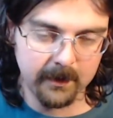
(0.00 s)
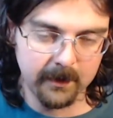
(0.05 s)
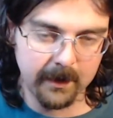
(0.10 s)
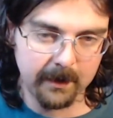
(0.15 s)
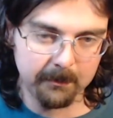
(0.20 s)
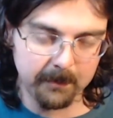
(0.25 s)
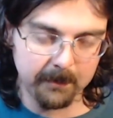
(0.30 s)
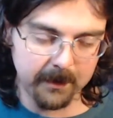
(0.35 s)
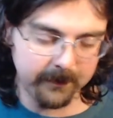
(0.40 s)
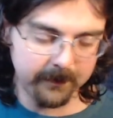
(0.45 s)

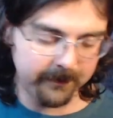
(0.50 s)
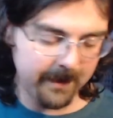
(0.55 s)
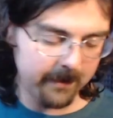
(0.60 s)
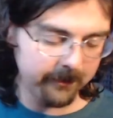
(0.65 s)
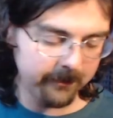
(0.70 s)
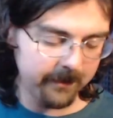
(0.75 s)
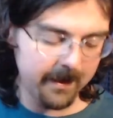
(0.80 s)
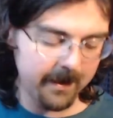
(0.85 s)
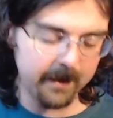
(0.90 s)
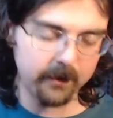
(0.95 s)
But it
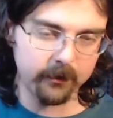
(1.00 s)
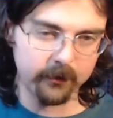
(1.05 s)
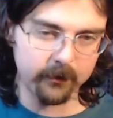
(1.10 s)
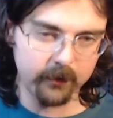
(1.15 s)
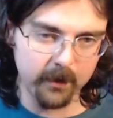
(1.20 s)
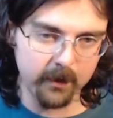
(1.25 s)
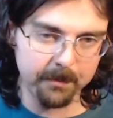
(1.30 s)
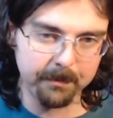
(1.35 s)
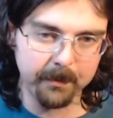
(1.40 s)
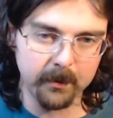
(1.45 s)
sounds like
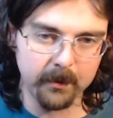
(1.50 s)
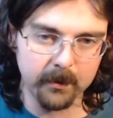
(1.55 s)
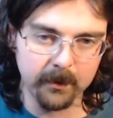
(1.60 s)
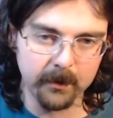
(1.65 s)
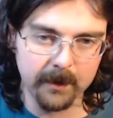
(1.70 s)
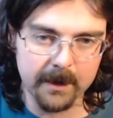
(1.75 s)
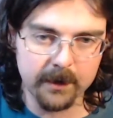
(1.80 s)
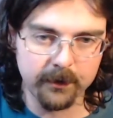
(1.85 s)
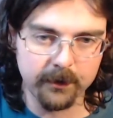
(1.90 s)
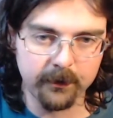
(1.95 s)

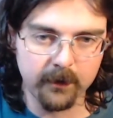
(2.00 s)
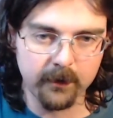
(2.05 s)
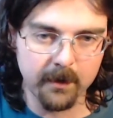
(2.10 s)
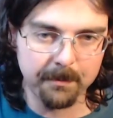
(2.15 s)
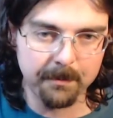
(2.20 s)
triple it,